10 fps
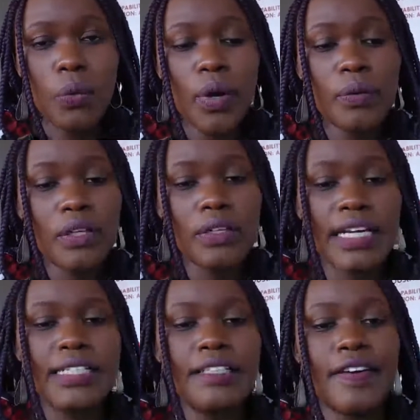when you
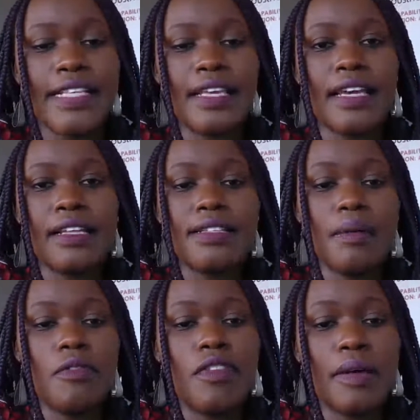look at DeFi staking
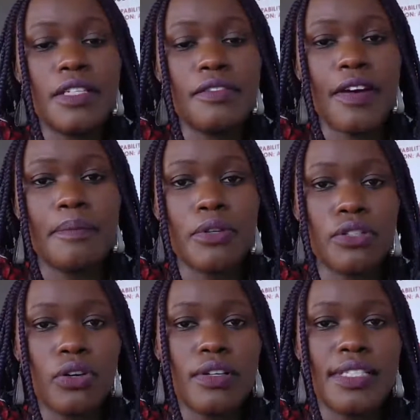and some of the DeFi
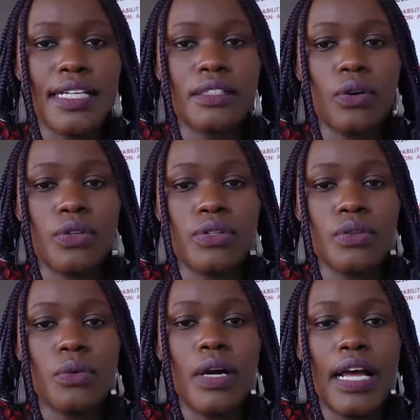protocols that
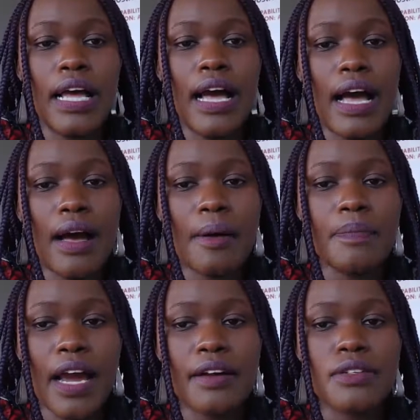also
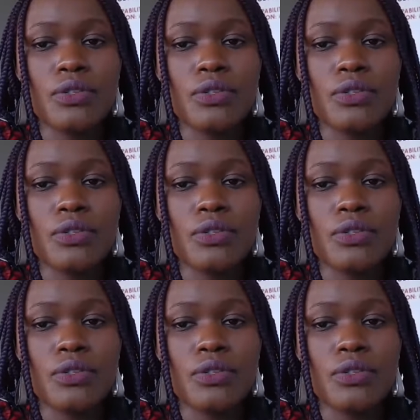are